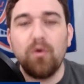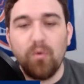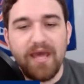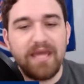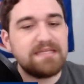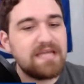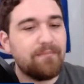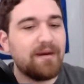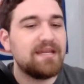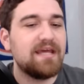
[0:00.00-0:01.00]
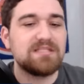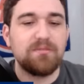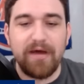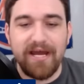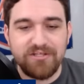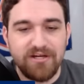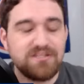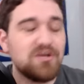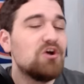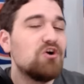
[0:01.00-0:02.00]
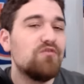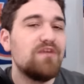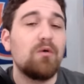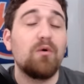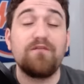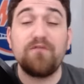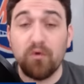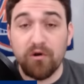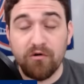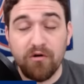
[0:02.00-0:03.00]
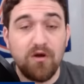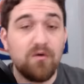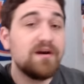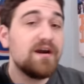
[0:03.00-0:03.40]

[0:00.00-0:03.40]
away day by day is the Padres, who now won four in a row.